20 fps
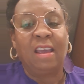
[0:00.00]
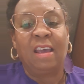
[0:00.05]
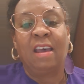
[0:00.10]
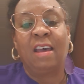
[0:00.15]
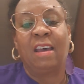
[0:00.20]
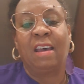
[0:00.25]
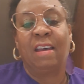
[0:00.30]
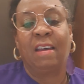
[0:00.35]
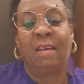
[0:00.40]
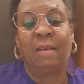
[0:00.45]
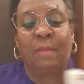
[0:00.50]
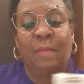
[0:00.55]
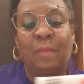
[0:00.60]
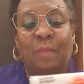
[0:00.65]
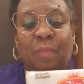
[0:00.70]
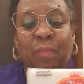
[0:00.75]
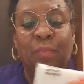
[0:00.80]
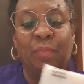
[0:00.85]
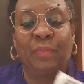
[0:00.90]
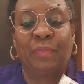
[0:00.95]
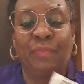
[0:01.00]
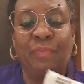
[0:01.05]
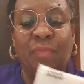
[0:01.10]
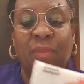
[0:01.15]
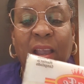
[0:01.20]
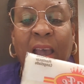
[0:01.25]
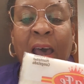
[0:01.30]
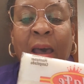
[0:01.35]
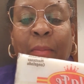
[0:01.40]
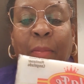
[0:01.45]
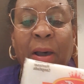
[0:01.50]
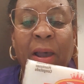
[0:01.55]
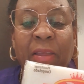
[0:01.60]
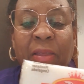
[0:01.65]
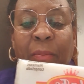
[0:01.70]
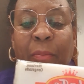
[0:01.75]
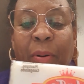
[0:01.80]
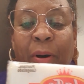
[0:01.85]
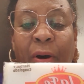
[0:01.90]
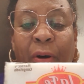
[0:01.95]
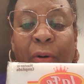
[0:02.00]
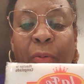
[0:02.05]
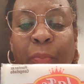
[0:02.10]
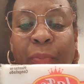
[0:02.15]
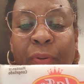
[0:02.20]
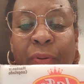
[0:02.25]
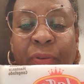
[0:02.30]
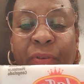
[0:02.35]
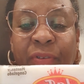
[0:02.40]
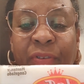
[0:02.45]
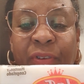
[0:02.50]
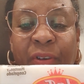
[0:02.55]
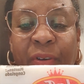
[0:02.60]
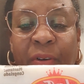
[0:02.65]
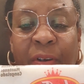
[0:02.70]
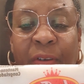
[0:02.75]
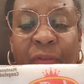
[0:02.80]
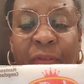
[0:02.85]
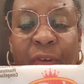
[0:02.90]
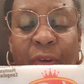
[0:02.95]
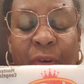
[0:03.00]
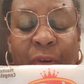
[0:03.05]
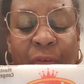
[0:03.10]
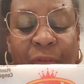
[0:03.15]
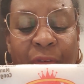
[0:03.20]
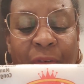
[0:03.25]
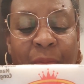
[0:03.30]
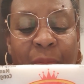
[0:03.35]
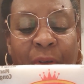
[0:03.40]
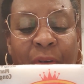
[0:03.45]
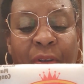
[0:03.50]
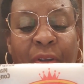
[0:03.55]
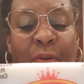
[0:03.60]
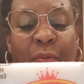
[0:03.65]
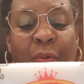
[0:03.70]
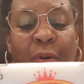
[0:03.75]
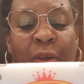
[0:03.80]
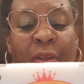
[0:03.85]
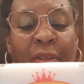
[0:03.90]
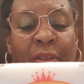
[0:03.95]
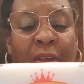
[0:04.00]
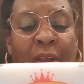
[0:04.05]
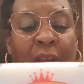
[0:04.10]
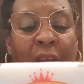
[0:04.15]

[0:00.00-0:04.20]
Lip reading: buy the pulp. So if you're familiar with